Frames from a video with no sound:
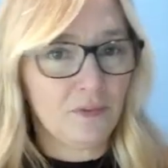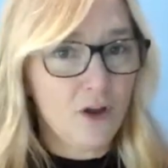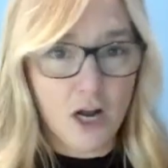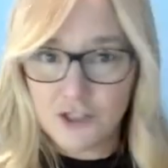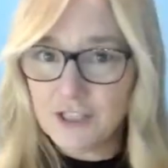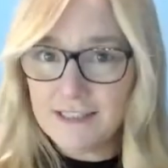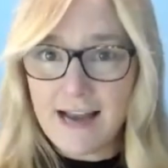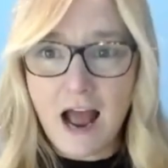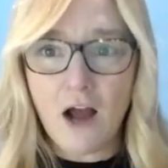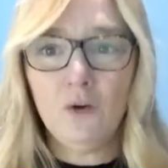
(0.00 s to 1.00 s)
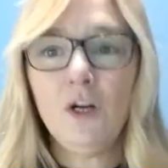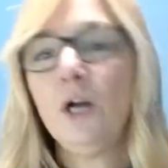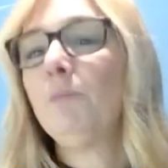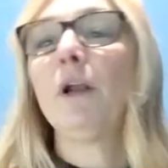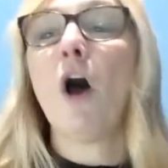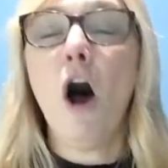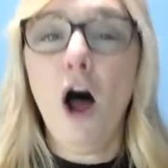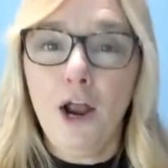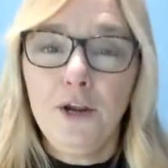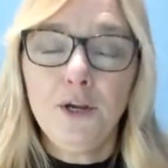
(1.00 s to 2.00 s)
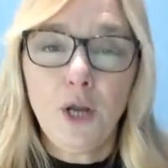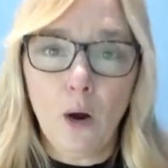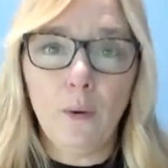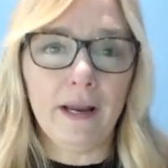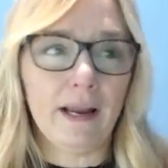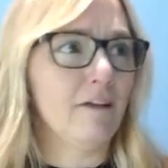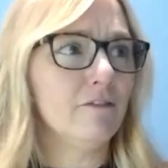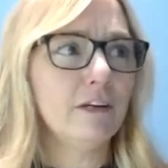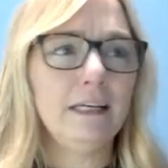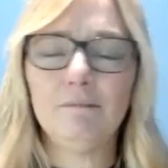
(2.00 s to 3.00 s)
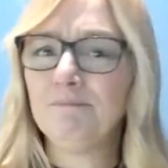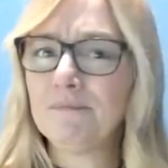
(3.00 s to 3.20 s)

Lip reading: not just now, but ongoing every